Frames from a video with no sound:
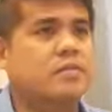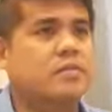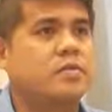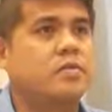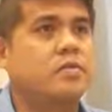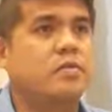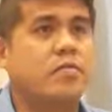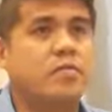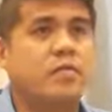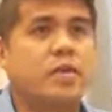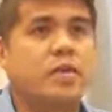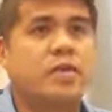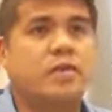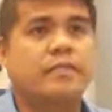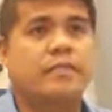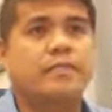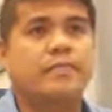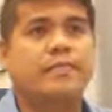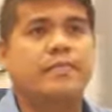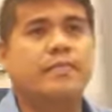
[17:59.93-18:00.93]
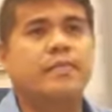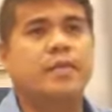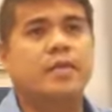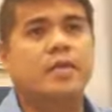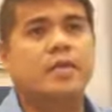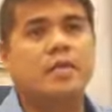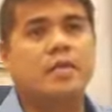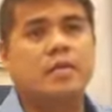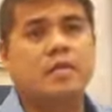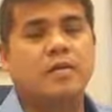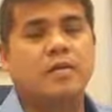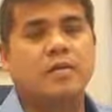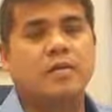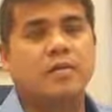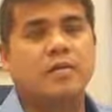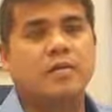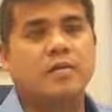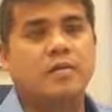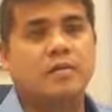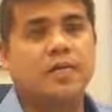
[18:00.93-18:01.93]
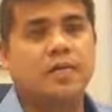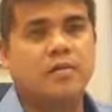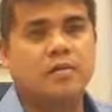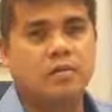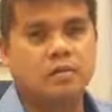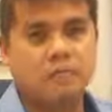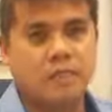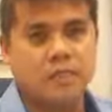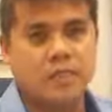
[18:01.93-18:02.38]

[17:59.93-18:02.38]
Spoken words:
software. Thank you so